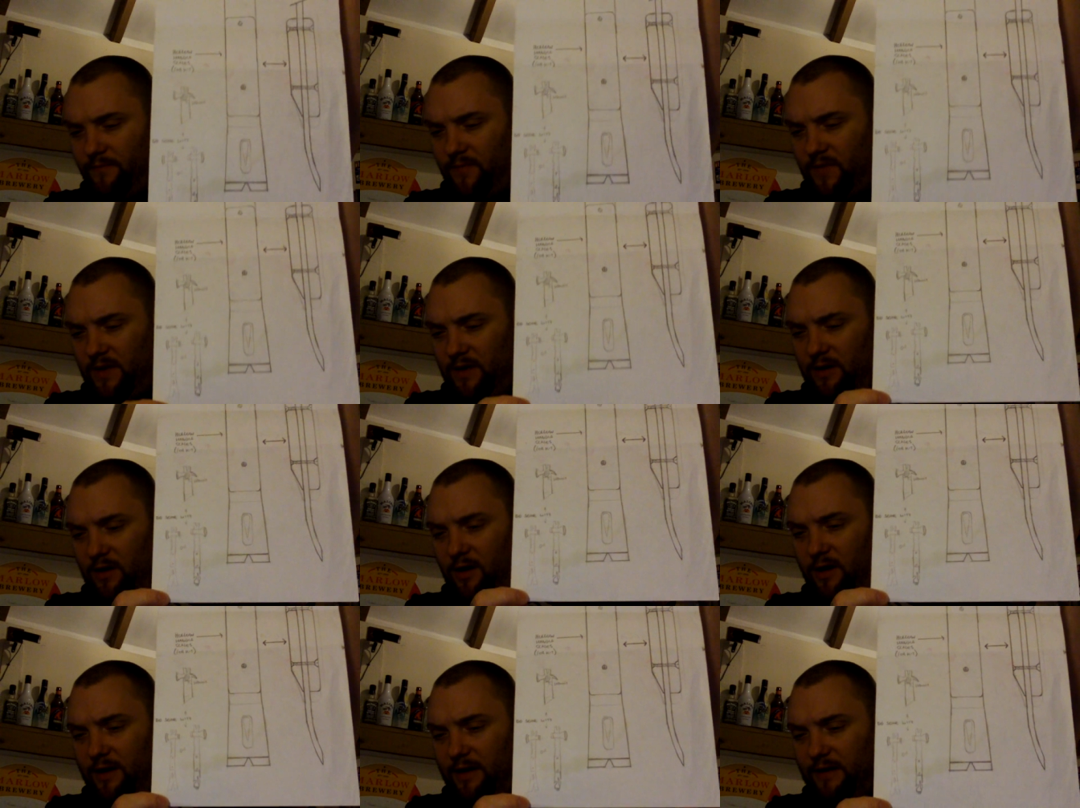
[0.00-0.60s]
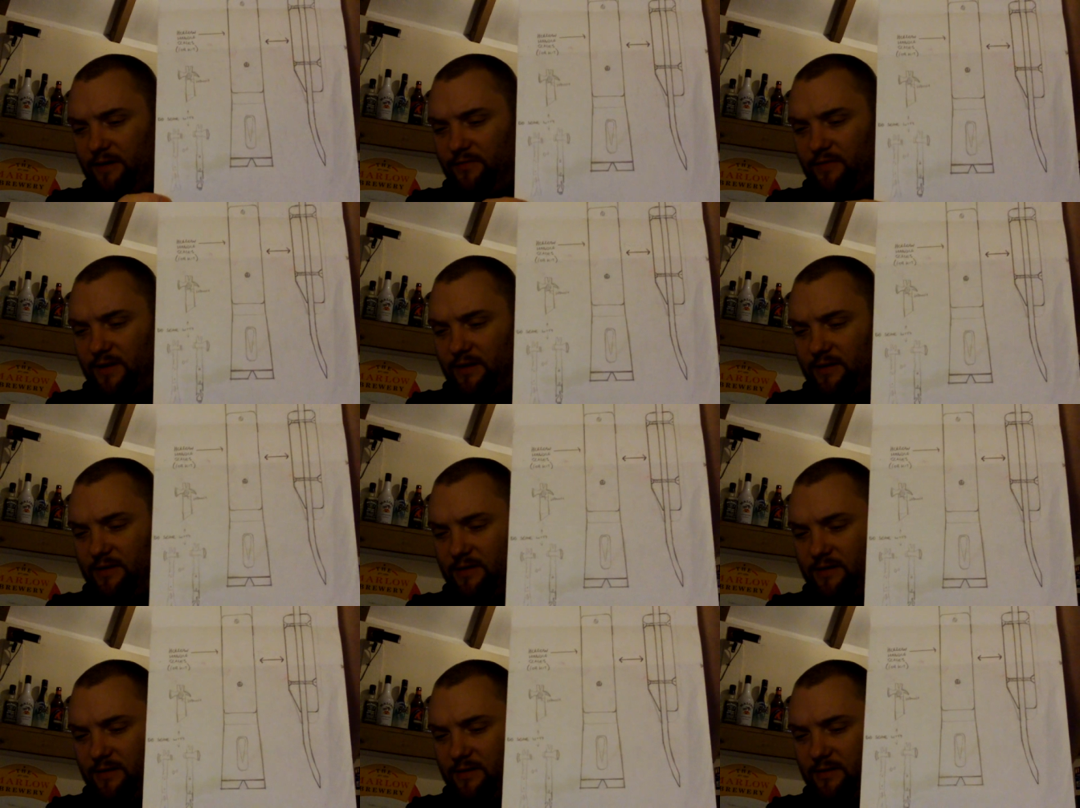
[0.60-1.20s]
See, a lot of these
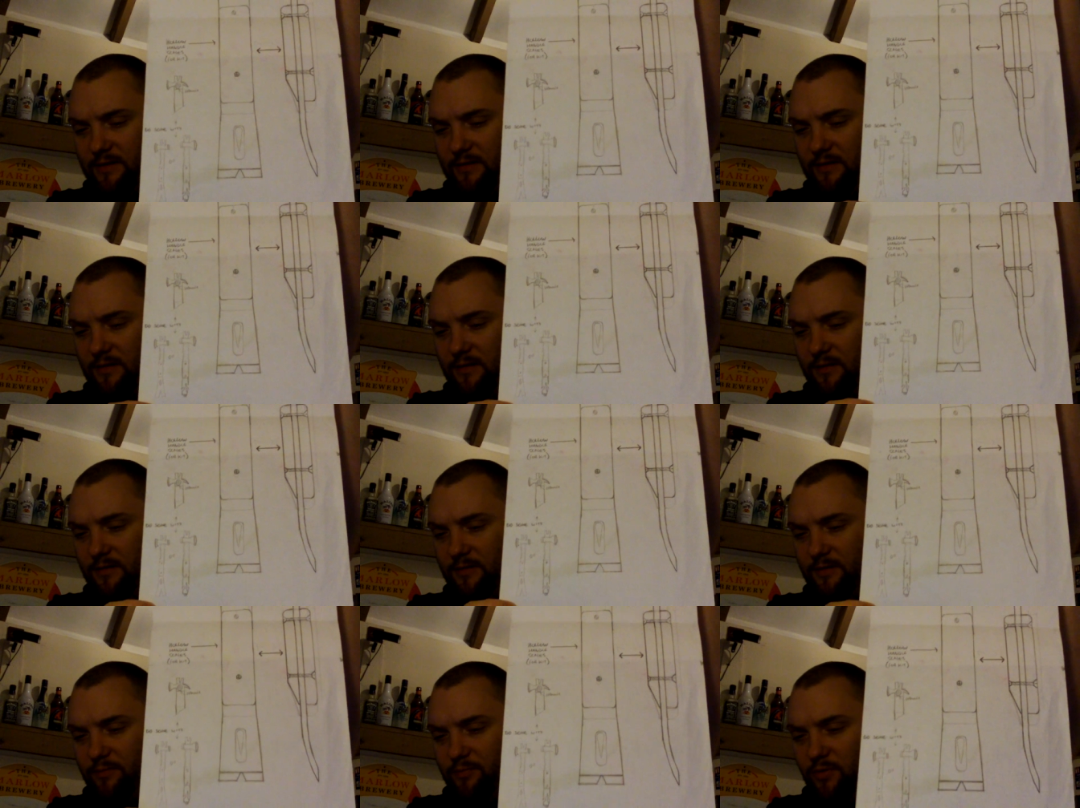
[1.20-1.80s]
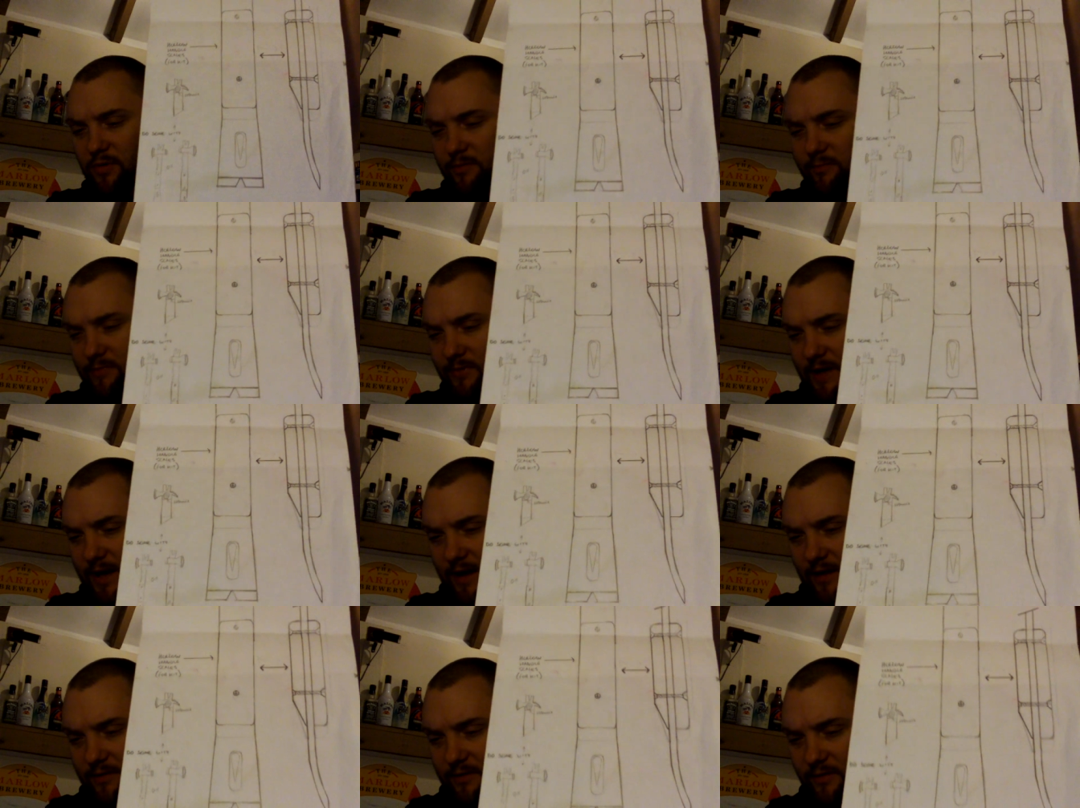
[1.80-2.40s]
things I just put them
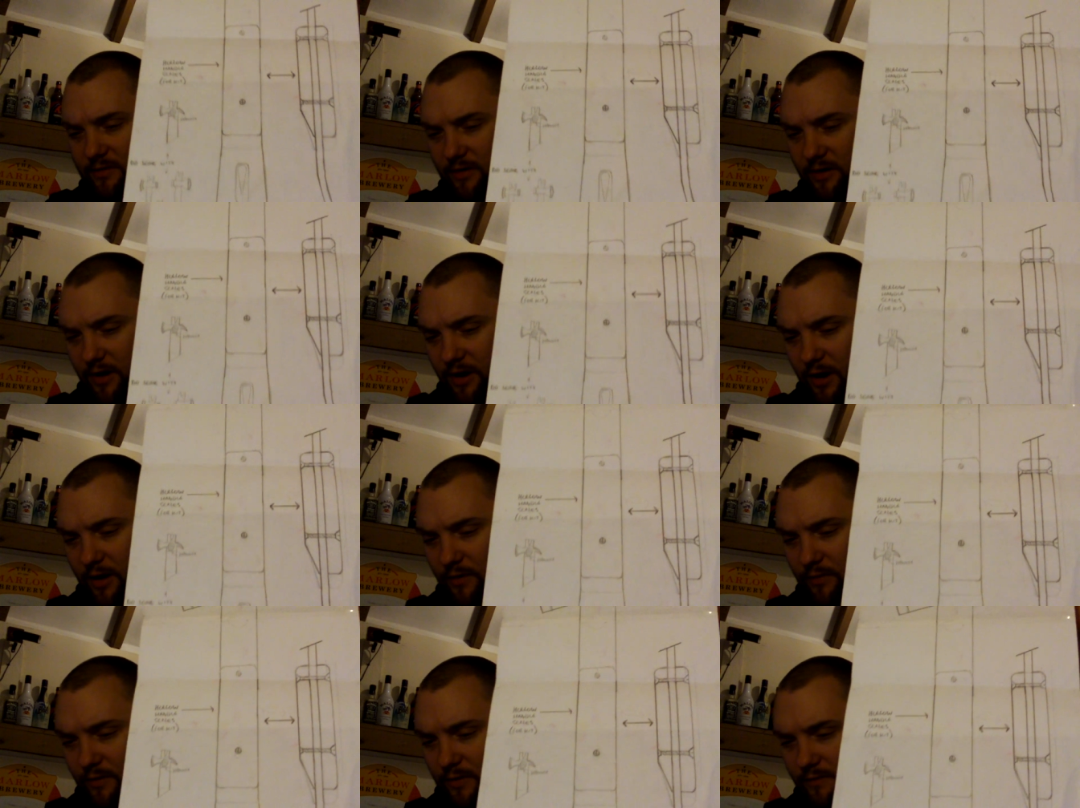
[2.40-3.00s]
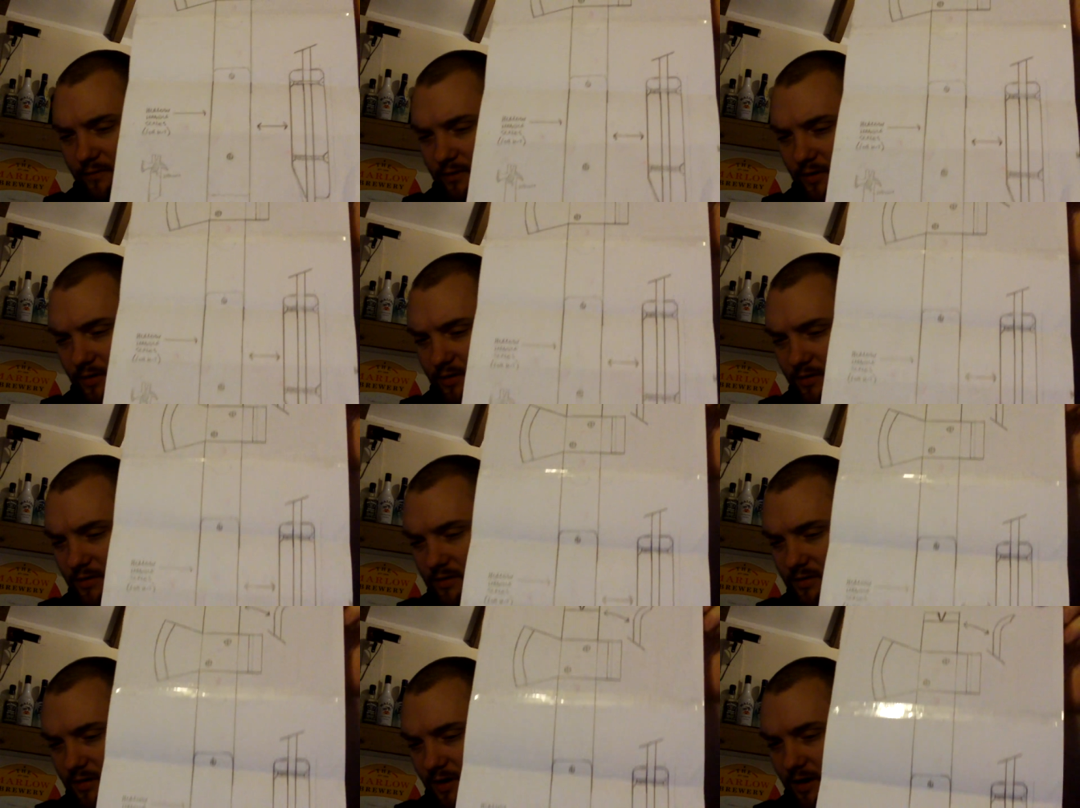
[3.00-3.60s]
down so I know that I've got the
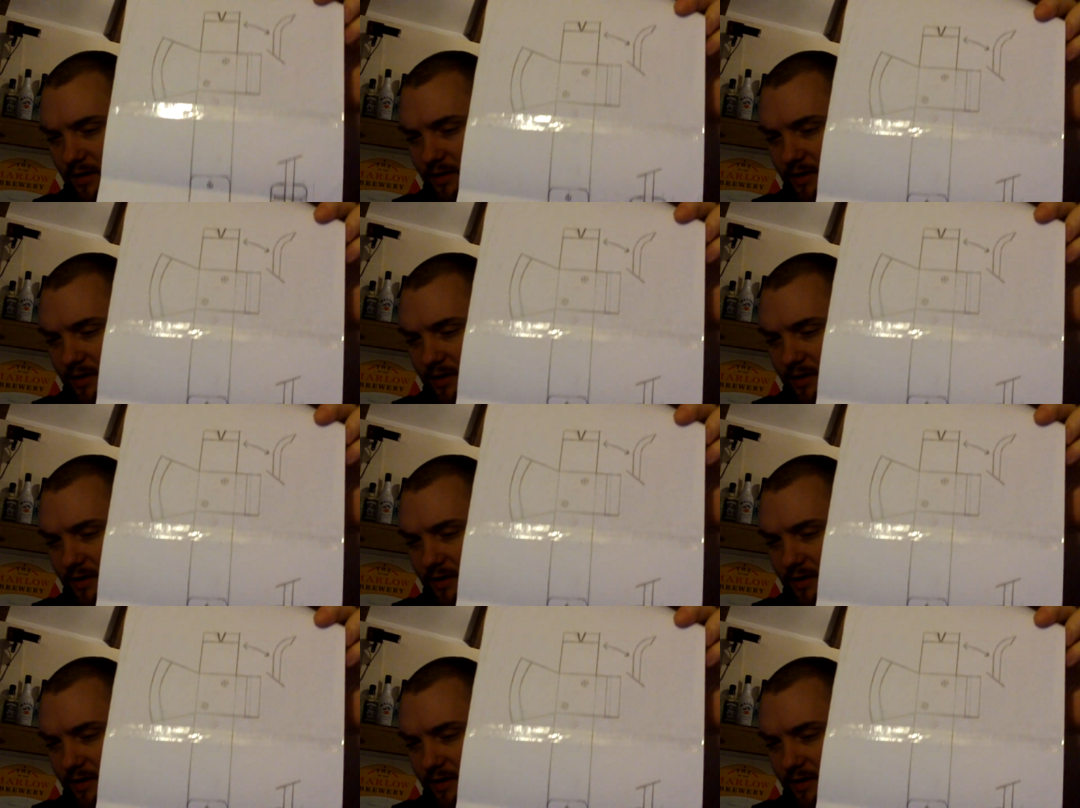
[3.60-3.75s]
design